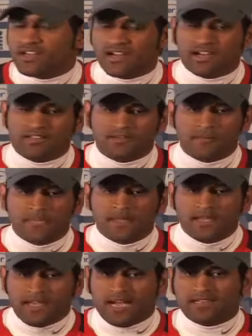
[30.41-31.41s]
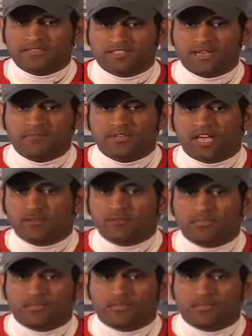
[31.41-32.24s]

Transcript: And at the same time,